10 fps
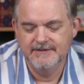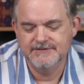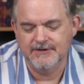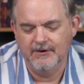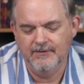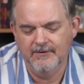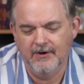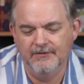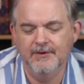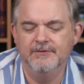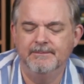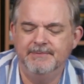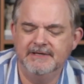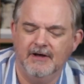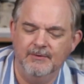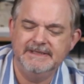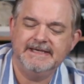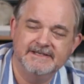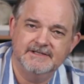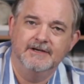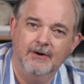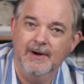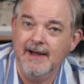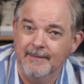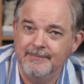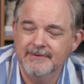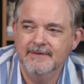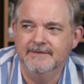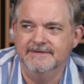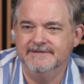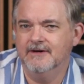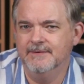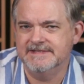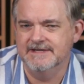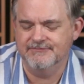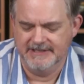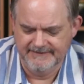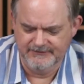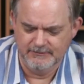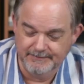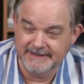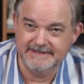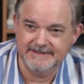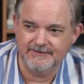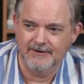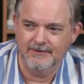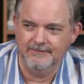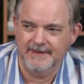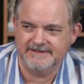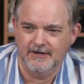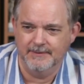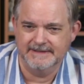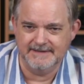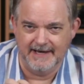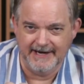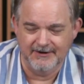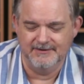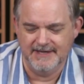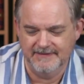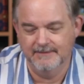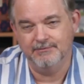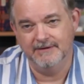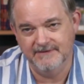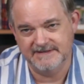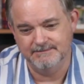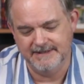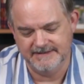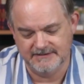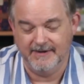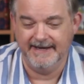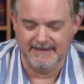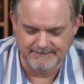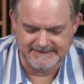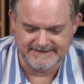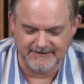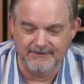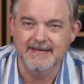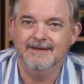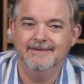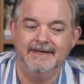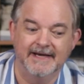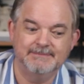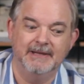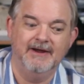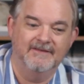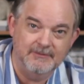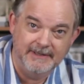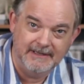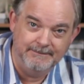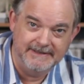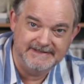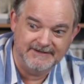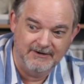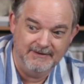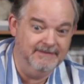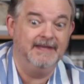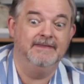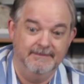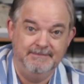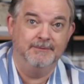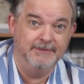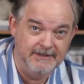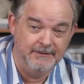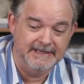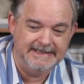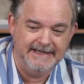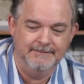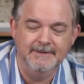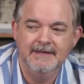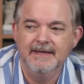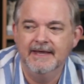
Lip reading: So although the bid always has to go up, 0 is different. If you bid 0, that's always higher than the previous bid. So I can bid 0, the next player after me could bid 0, and then the bid would go to them.